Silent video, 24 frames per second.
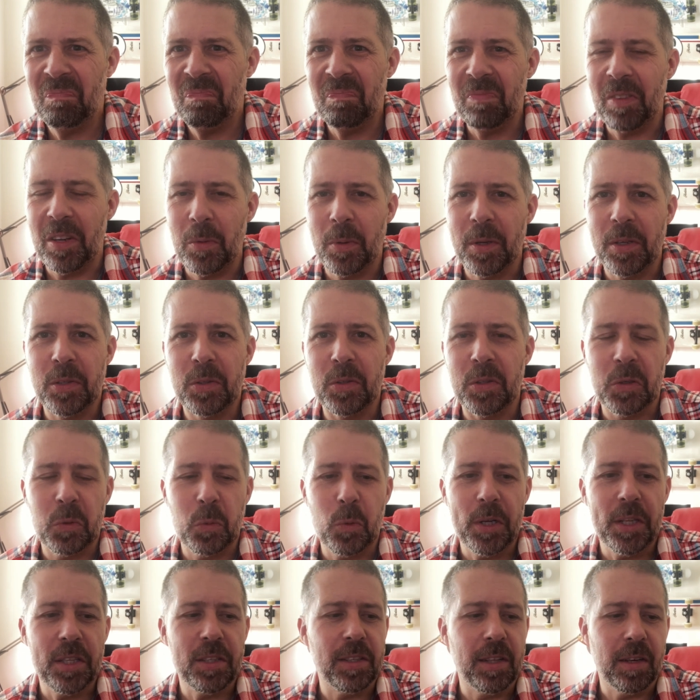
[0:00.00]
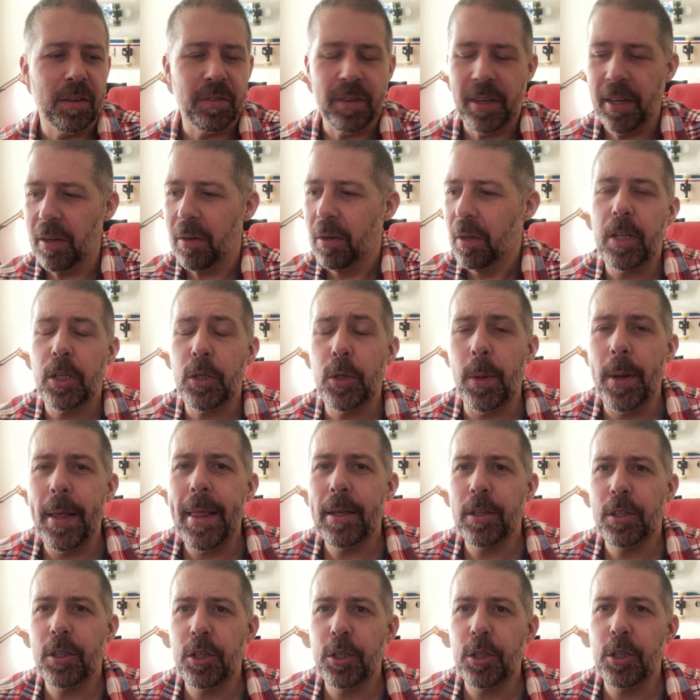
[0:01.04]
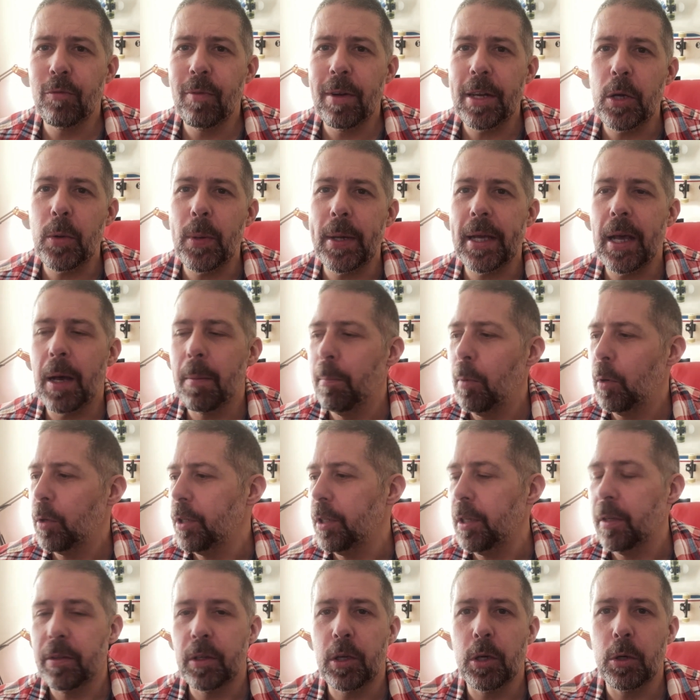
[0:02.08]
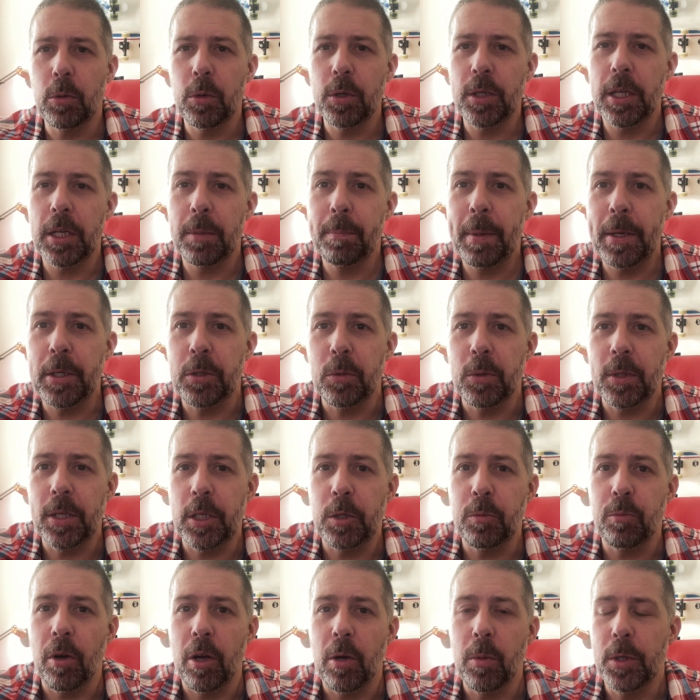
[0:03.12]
Anyway, it's doing weird stuff now. So that's just a really quick unboxing of the Google Pixel 6 Pro,